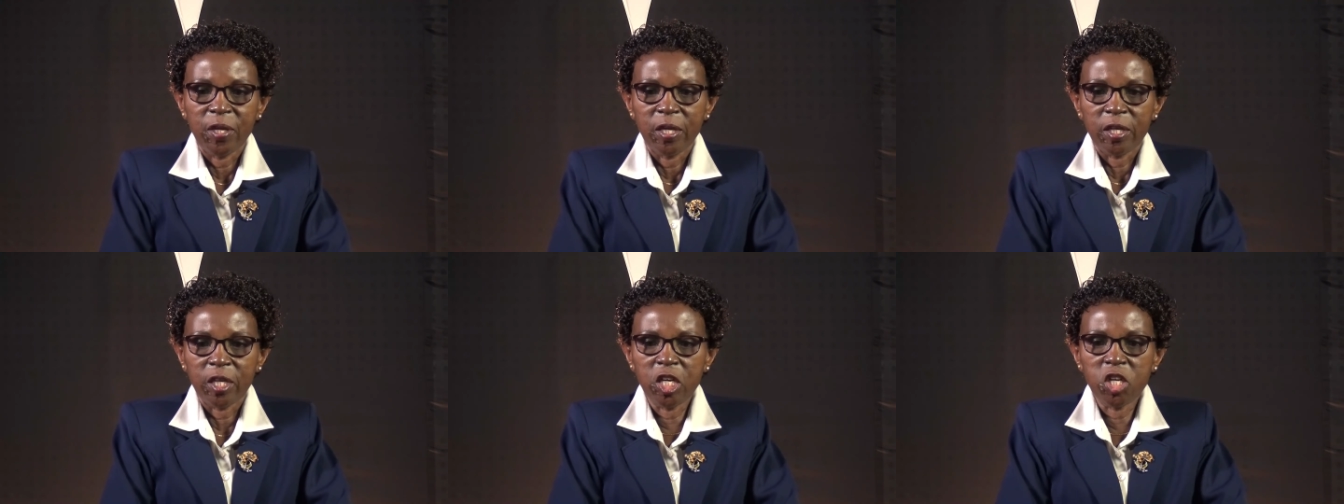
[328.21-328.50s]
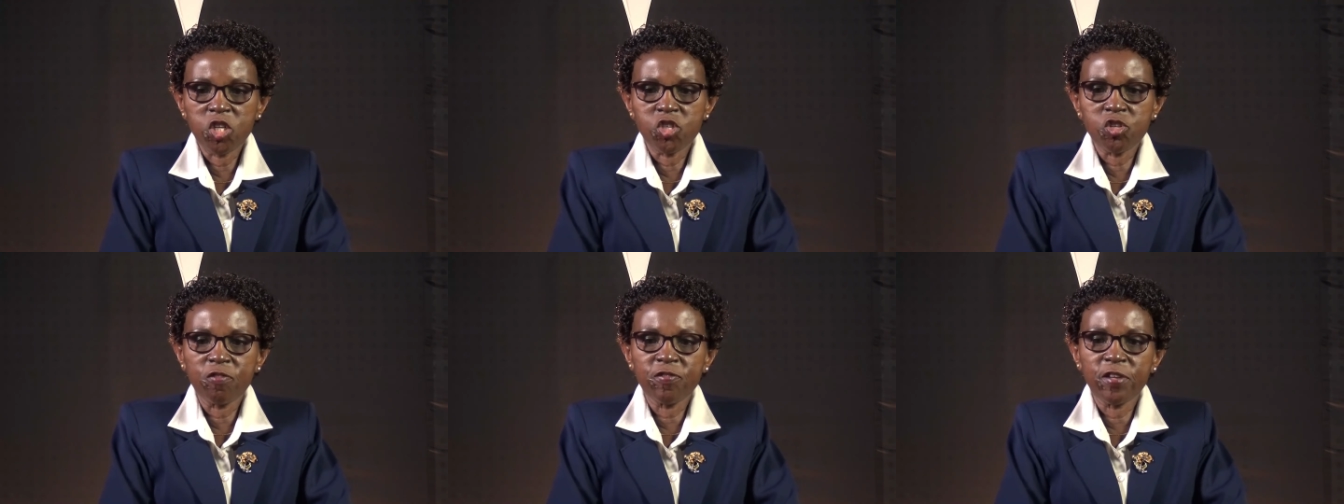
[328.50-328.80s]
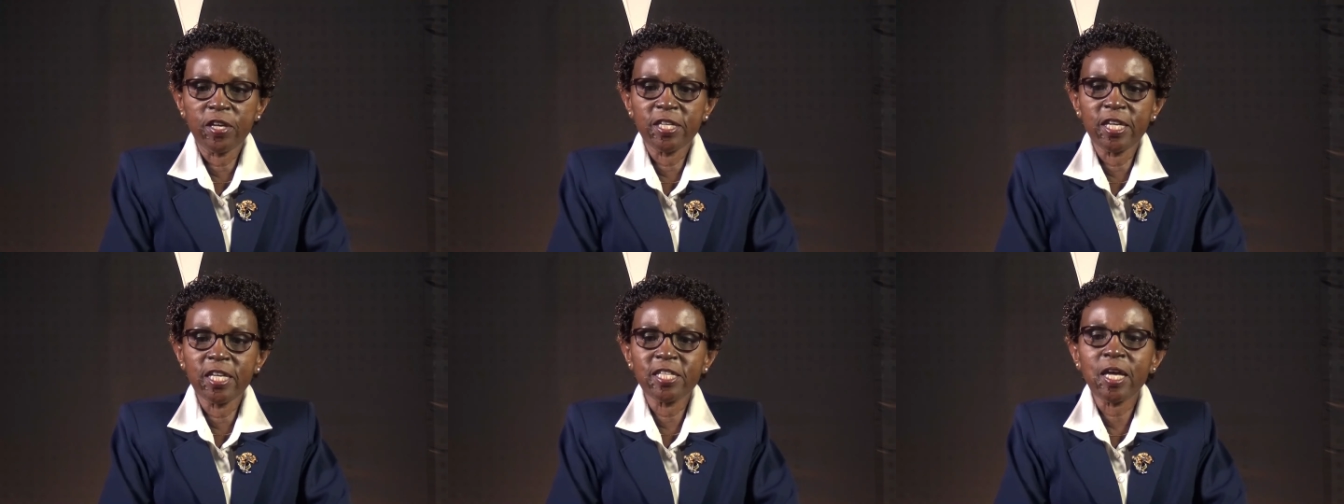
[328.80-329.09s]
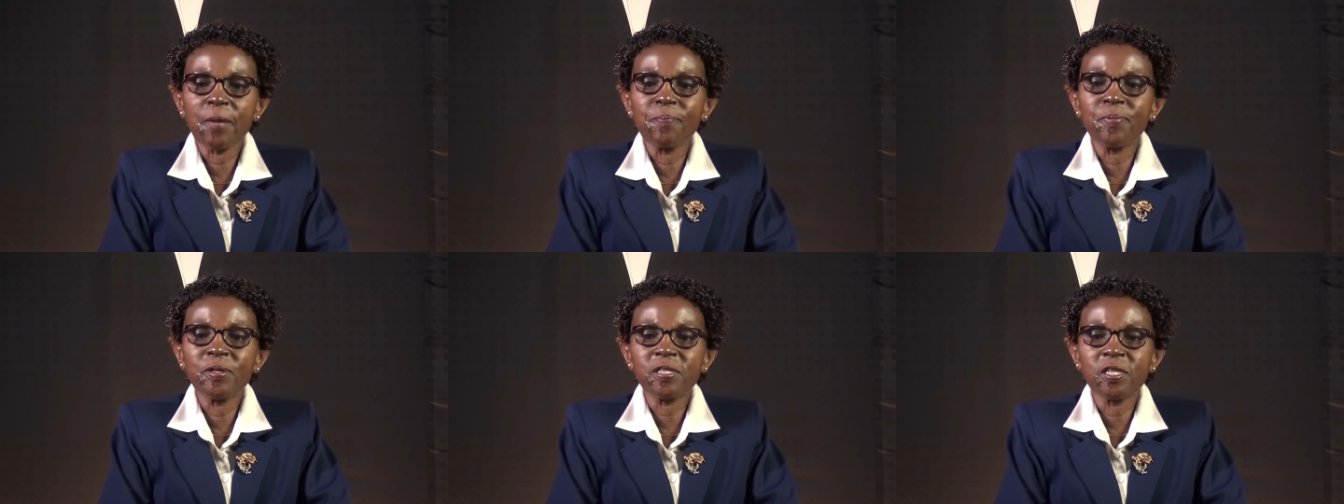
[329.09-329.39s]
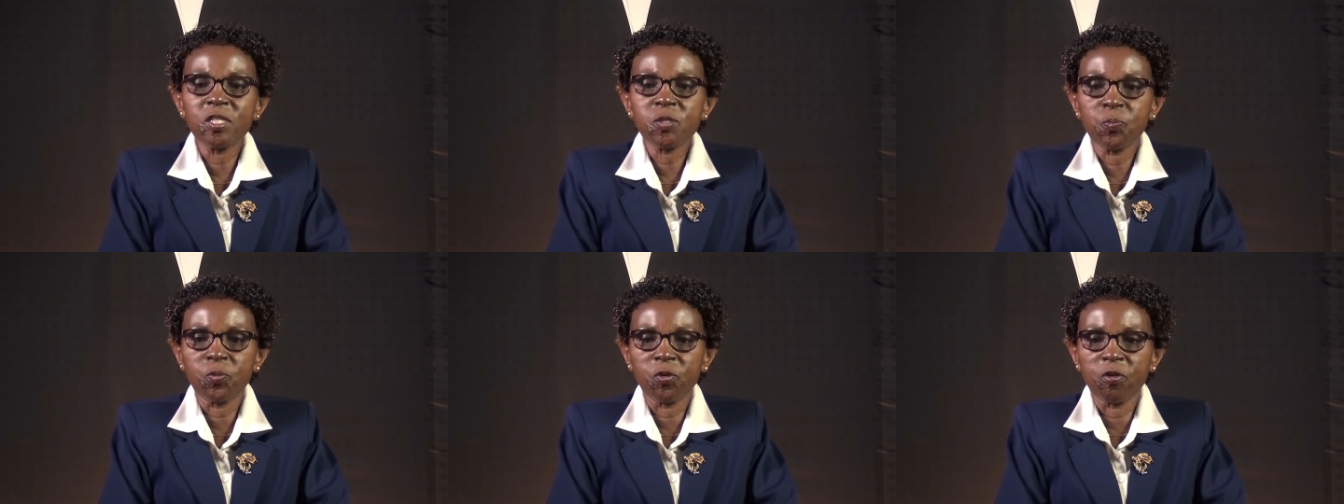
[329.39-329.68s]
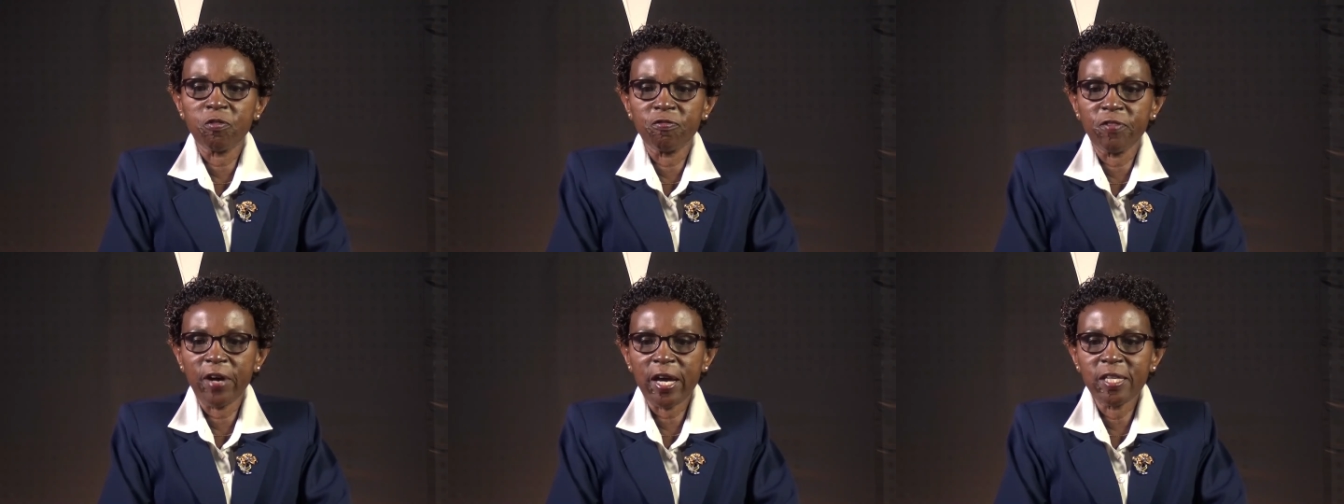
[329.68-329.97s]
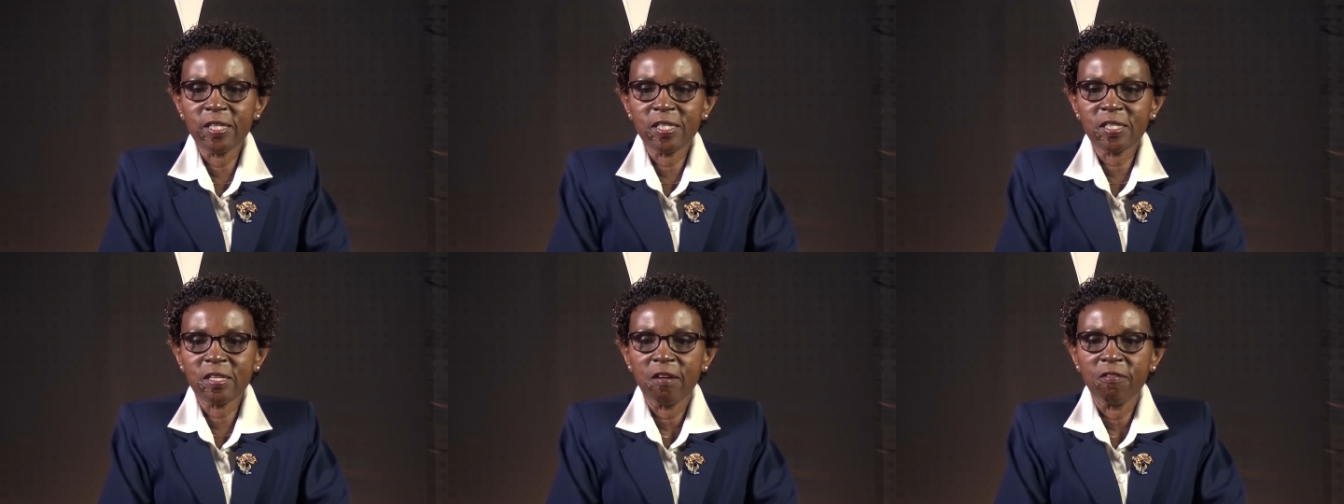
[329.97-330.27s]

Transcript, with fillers: Each of the databases provides